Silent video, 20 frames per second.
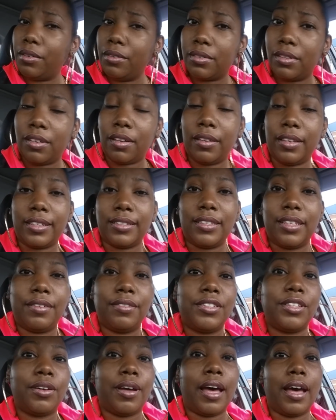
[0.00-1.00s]
I use and all that
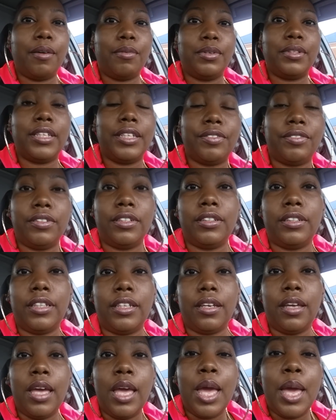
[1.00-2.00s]
stuff. So I will
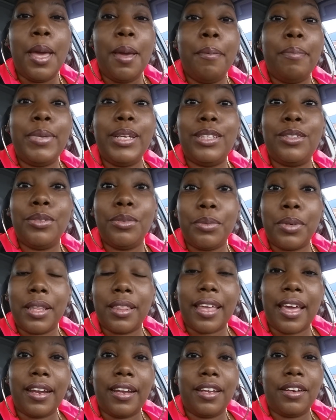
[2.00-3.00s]
definitely be
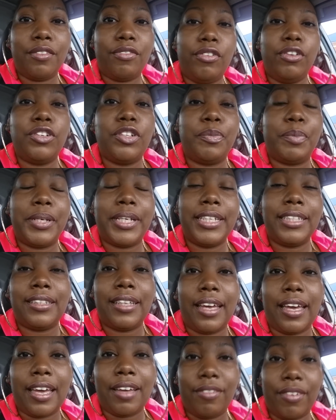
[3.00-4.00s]
doing that in the future,
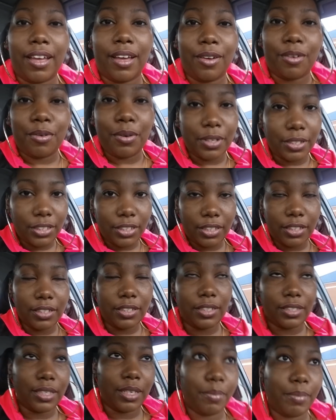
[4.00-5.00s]
because I have gotten
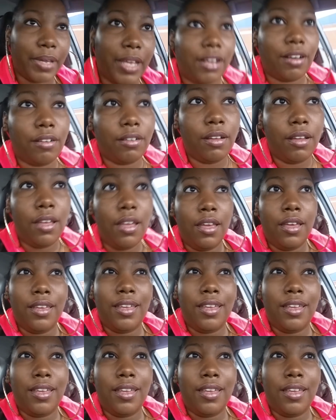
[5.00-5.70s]
questions about,